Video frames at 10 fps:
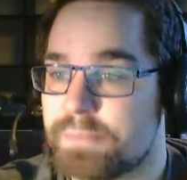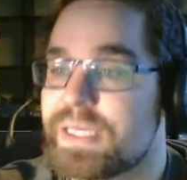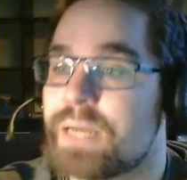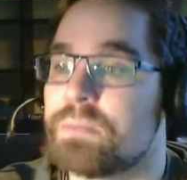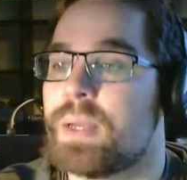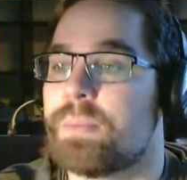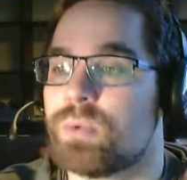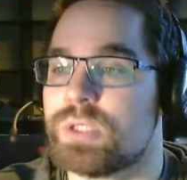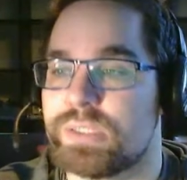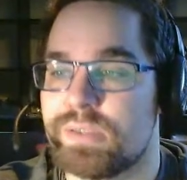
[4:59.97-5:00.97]
Town map
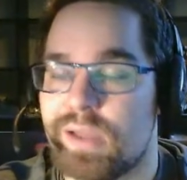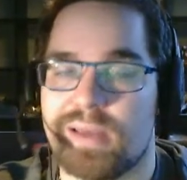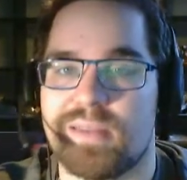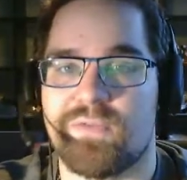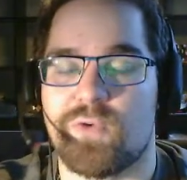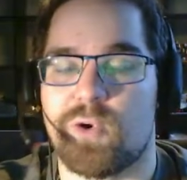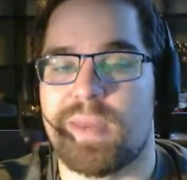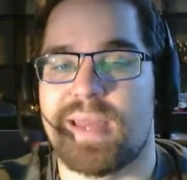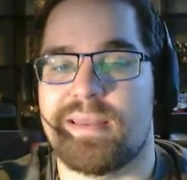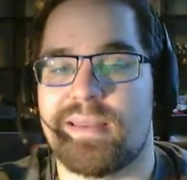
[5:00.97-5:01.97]
was not in the
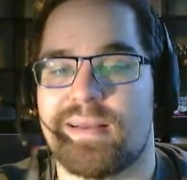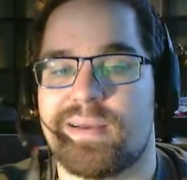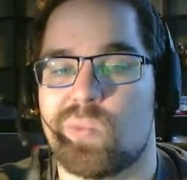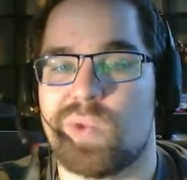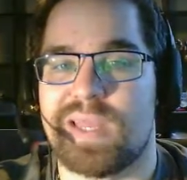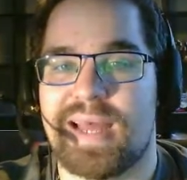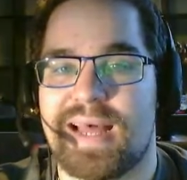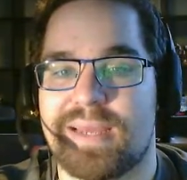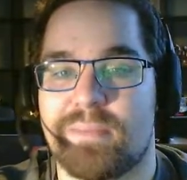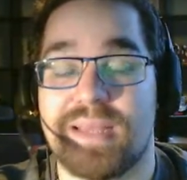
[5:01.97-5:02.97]
format when
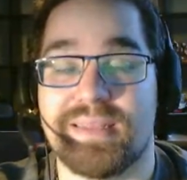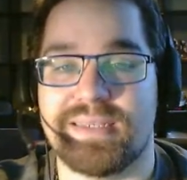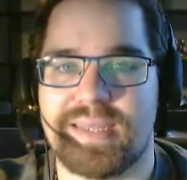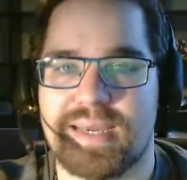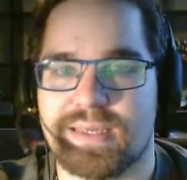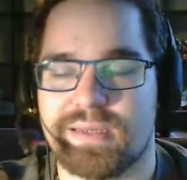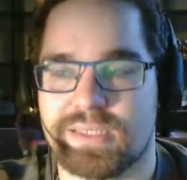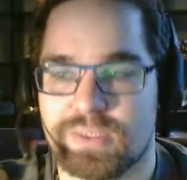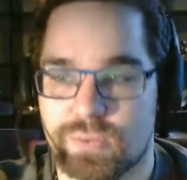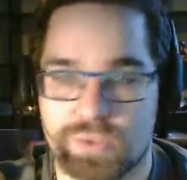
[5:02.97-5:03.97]
I made this deck because it was